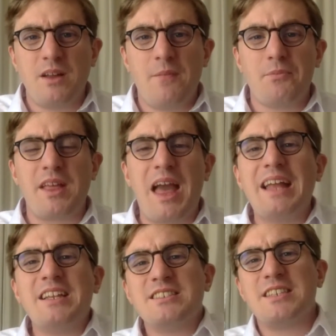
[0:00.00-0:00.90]
The
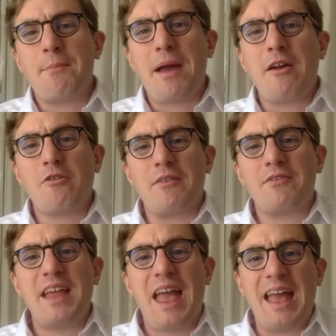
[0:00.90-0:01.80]
guidance at paragraph
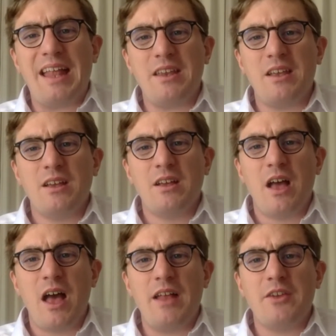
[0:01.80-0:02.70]
10
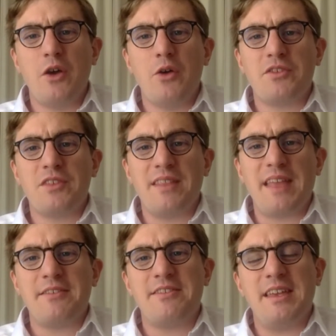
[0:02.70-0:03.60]
notes that the
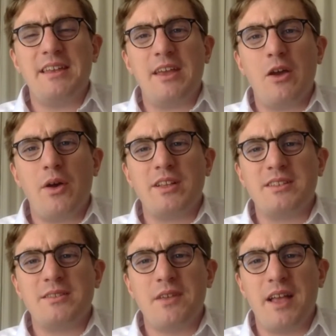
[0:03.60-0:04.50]
FCDO
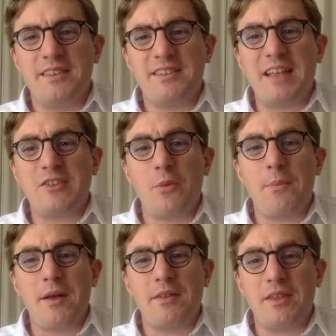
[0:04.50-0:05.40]
had set up
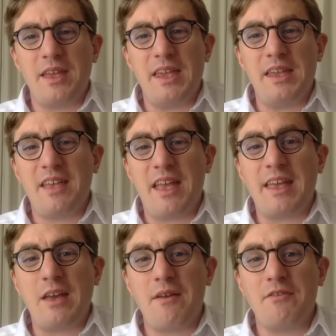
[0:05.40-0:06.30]
the
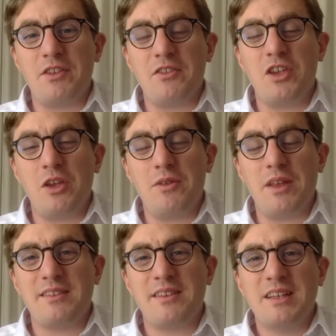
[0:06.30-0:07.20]
Taking of Evidence
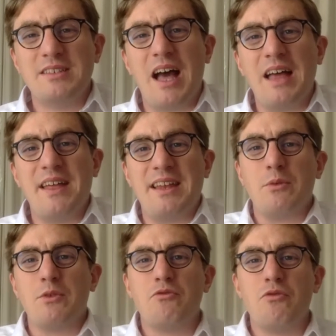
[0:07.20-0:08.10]
Unit and that it
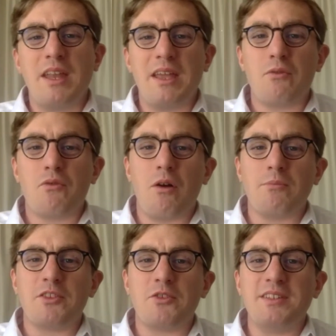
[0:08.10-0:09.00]
was running
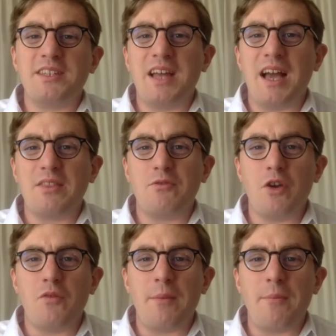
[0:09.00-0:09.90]
from the 29th of
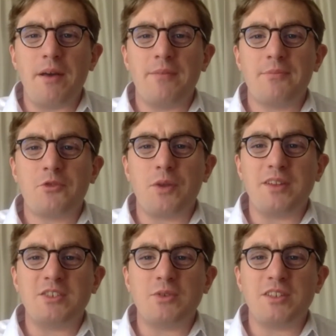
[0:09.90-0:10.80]
November
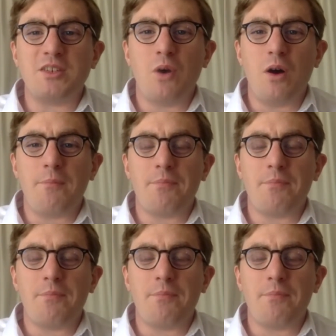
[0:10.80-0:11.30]
2021.